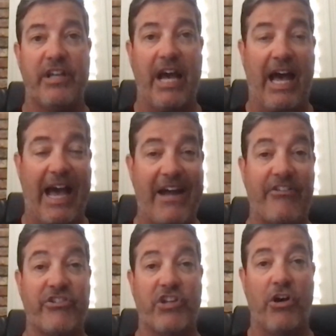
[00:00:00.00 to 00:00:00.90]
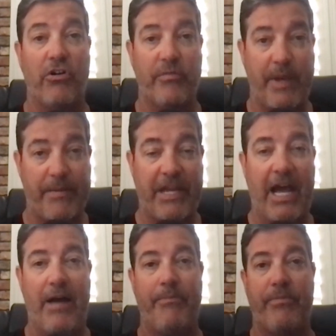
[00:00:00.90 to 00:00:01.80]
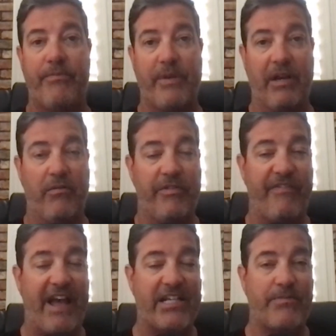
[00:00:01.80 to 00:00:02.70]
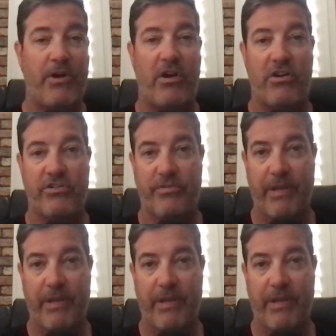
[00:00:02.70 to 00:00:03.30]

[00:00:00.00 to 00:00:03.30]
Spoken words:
out of the zone, maybe up, with fastballs,